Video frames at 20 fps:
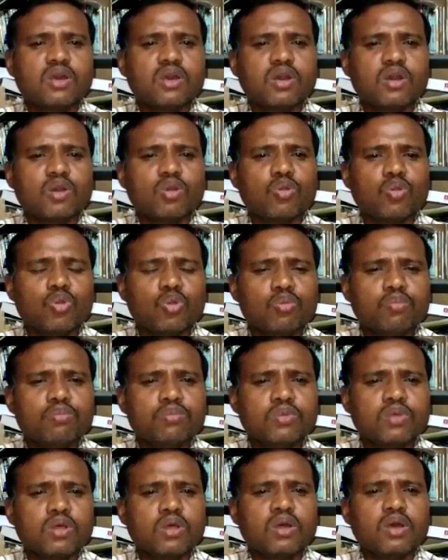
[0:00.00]

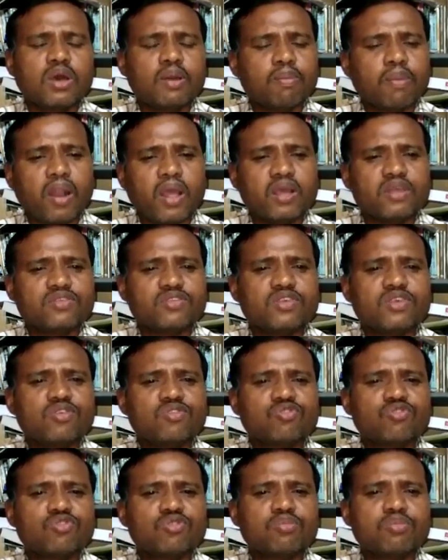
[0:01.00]
home
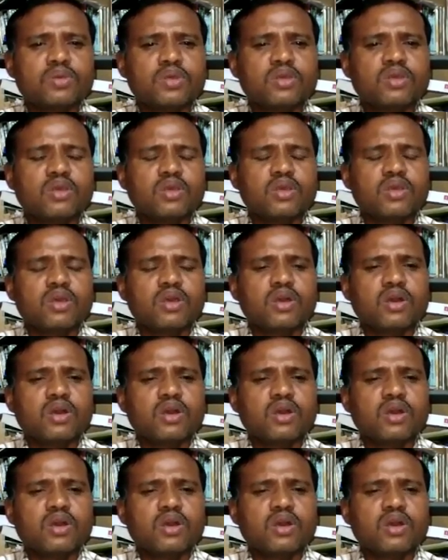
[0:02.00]
appliances should be